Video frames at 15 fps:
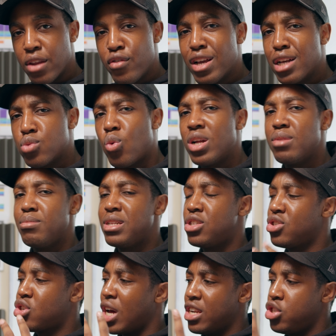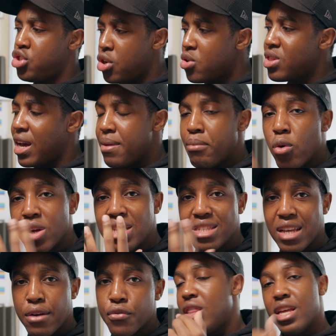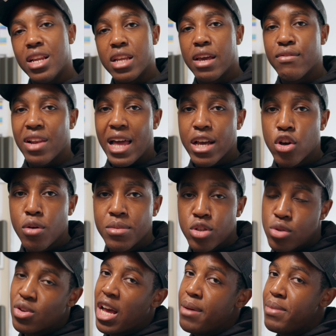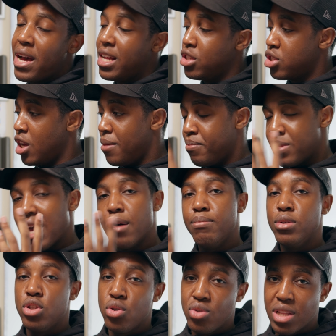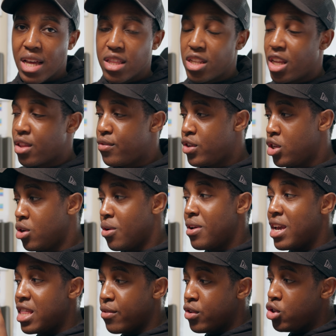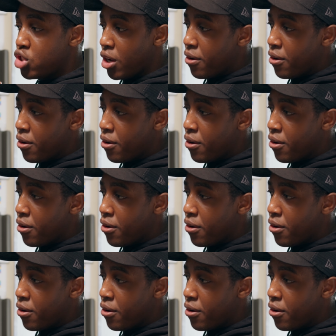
If you guys want me to kind of show you that more in depth, then give a like, comment, subscribe, and I'll be doing that in another video in the future,